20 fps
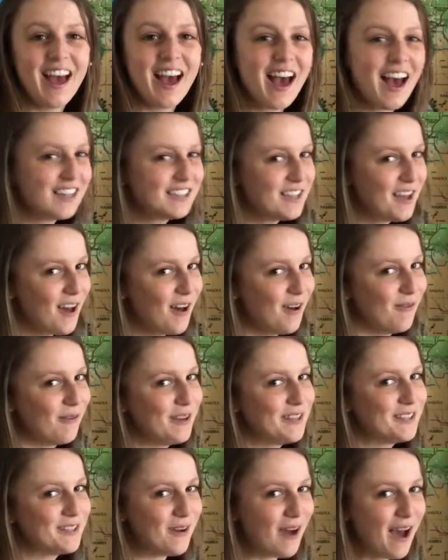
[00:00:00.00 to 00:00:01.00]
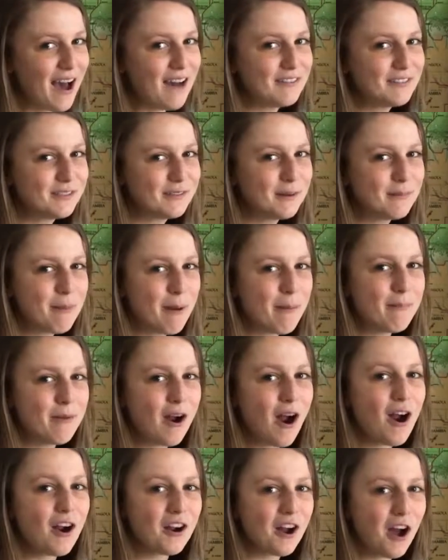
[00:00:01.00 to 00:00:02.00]
As always, you have to remember
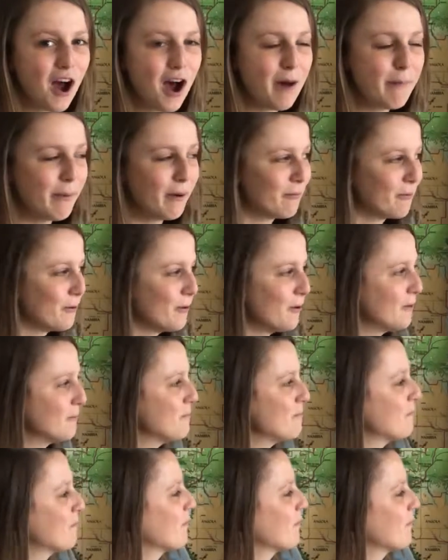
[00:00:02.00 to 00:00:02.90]
our comma rule.